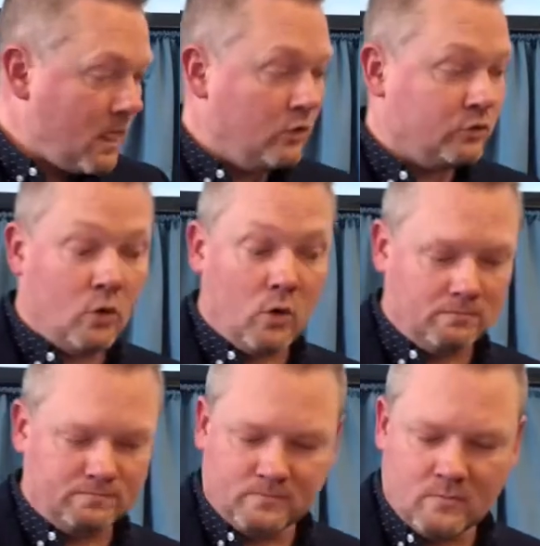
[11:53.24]
So,
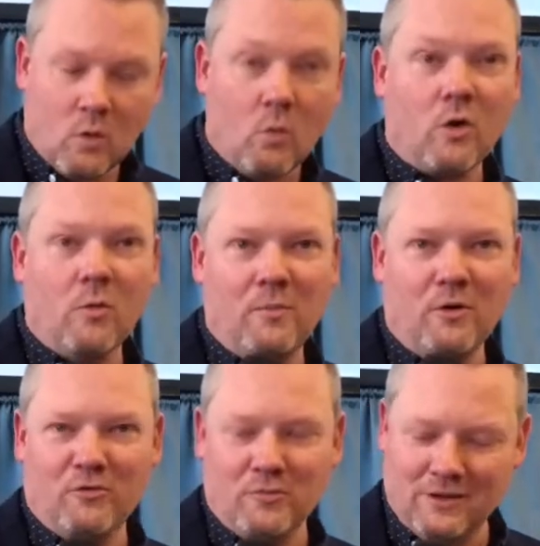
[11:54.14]
what can we
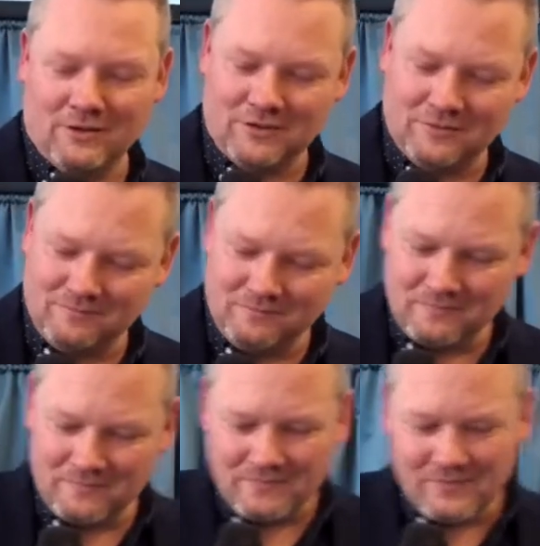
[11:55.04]
pull from this?
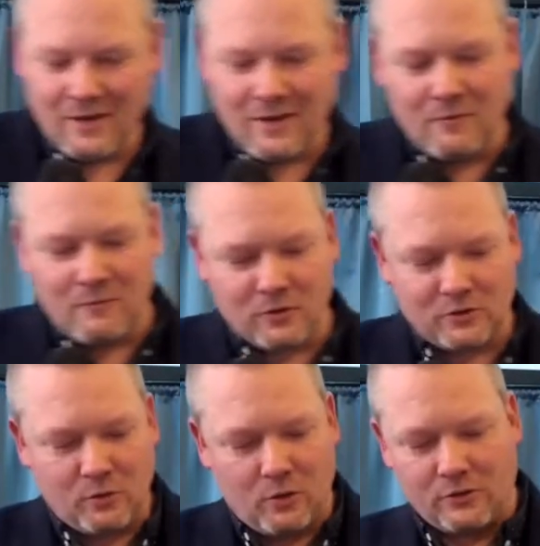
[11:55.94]

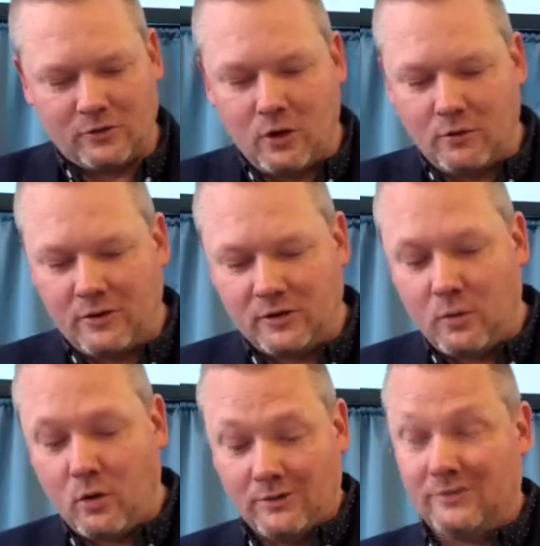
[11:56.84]
First of all, there's a lot of things
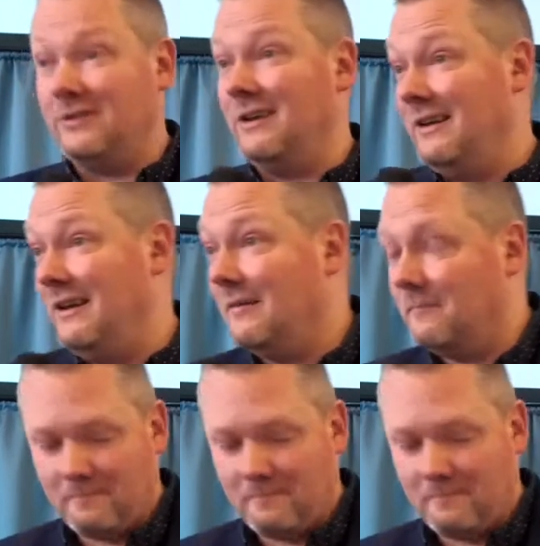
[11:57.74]
Paul isn't saying here.